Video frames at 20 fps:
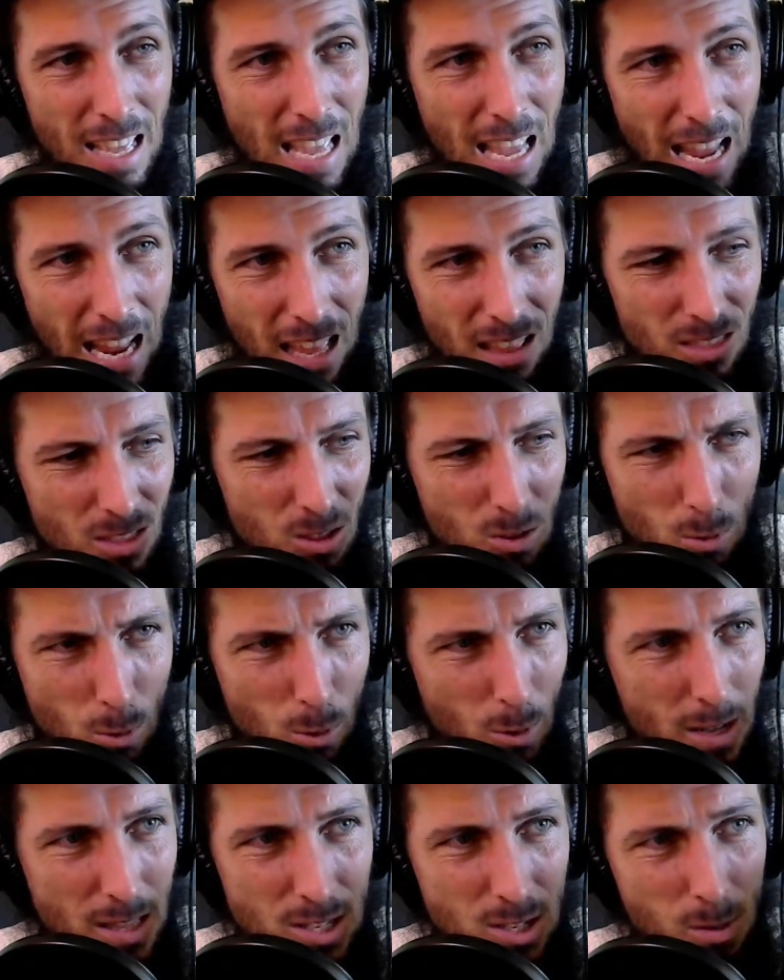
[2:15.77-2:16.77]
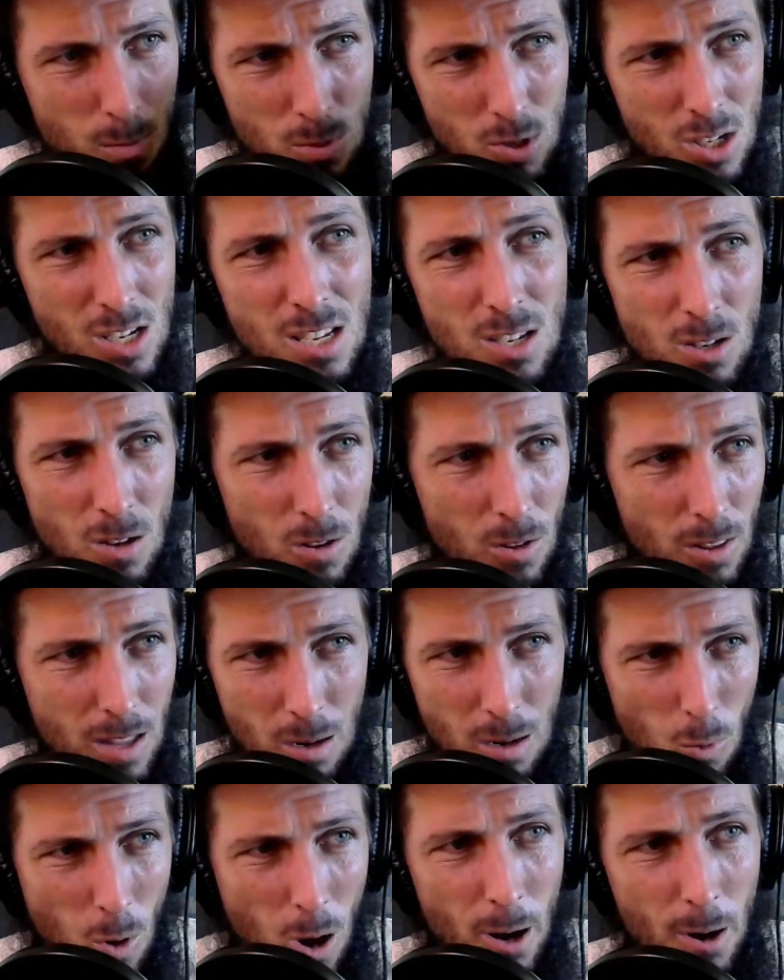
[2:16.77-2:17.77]
and throw in some sea salt
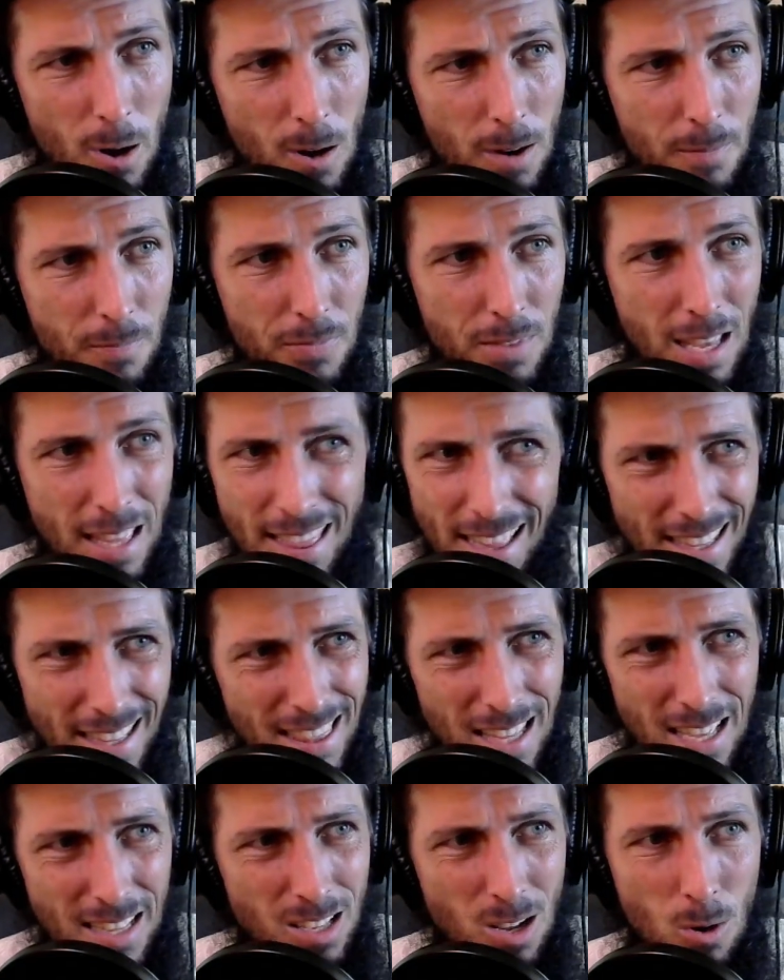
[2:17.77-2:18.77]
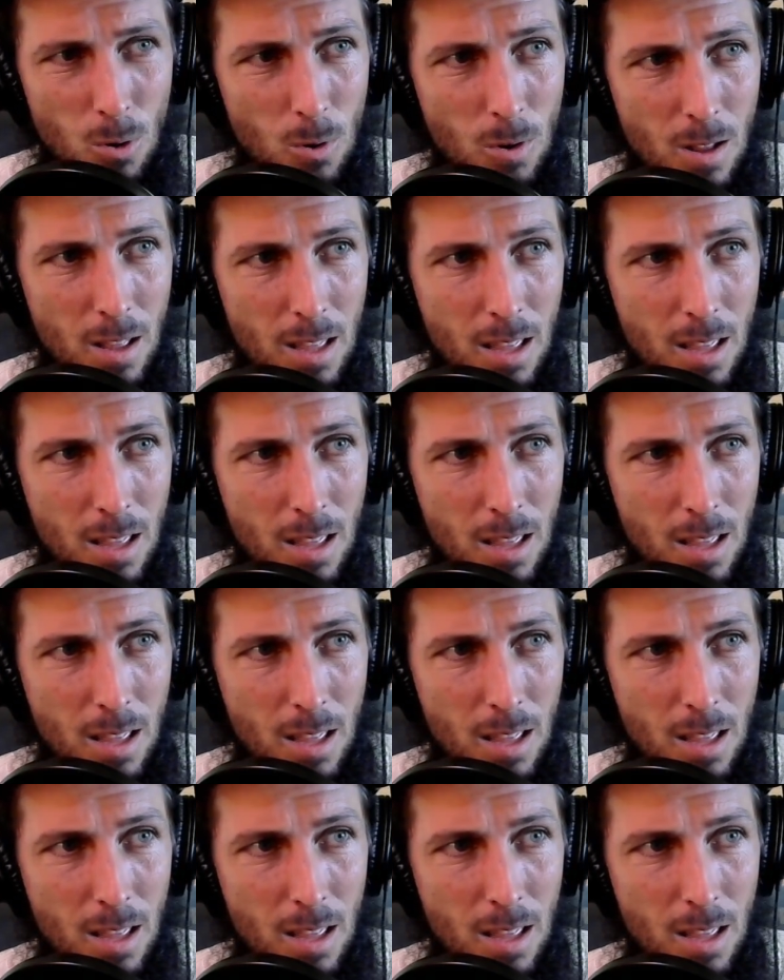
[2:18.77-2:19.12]
in water and let that go.